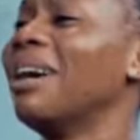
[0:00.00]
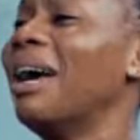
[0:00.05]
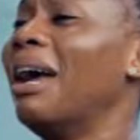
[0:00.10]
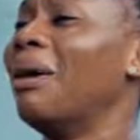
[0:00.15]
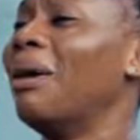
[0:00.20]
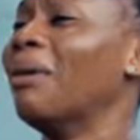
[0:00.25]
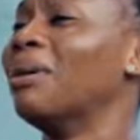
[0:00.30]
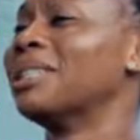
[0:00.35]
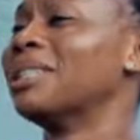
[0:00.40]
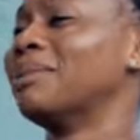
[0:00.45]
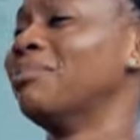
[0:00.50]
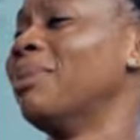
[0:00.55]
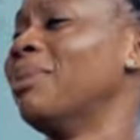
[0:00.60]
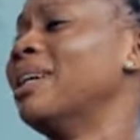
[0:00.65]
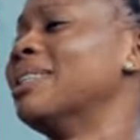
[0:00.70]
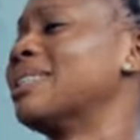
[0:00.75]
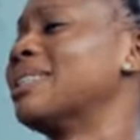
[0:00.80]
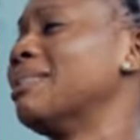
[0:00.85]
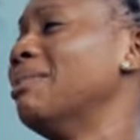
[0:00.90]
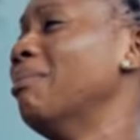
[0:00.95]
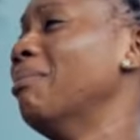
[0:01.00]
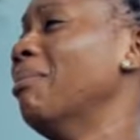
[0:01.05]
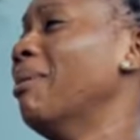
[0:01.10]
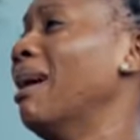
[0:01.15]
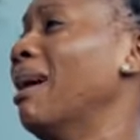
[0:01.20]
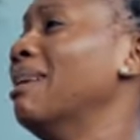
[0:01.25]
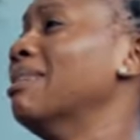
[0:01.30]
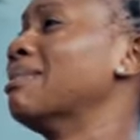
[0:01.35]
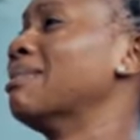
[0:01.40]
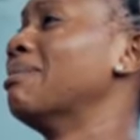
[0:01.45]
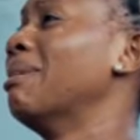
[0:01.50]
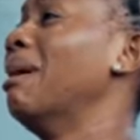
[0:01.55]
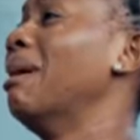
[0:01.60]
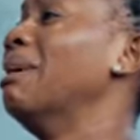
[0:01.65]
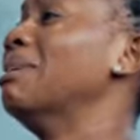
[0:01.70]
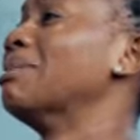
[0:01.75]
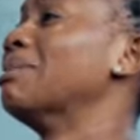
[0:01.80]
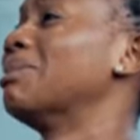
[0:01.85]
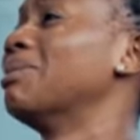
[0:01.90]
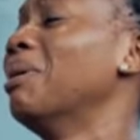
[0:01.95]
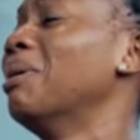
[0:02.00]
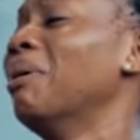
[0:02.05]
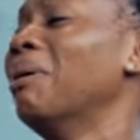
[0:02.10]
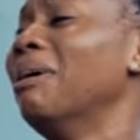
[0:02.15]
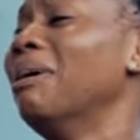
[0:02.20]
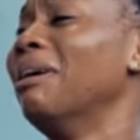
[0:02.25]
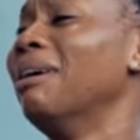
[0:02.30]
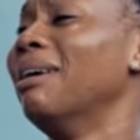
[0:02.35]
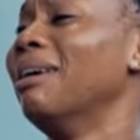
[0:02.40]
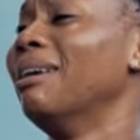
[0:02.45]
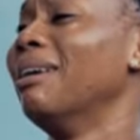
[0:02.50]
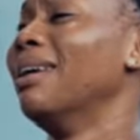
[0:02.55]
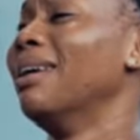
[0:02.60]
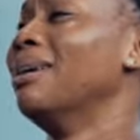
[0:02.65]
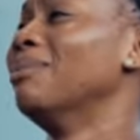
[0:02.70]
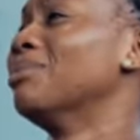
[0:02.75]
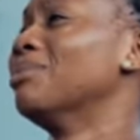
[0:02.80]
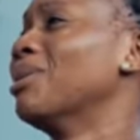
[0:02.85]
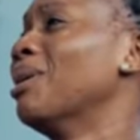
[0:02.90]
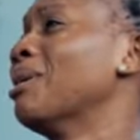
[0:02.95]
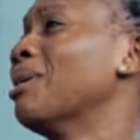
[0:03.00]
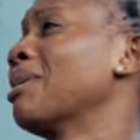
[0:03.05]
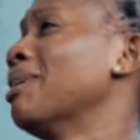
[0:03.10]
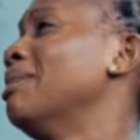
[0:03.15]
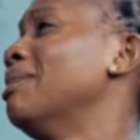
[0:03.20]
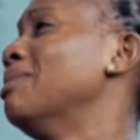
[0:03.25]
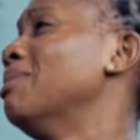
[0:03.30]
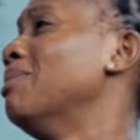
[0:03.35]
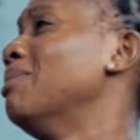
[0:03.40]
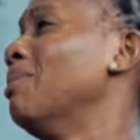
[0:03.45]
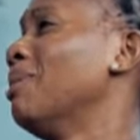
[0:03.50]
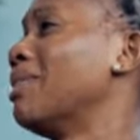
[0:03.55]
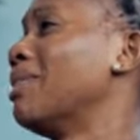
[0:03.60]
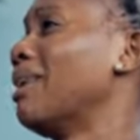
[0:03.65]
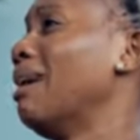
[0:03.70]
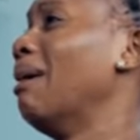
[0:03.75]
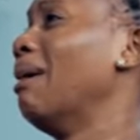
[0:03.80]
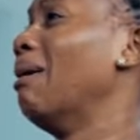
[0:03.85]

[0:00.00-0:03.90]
I was passing by, so I saw him talking with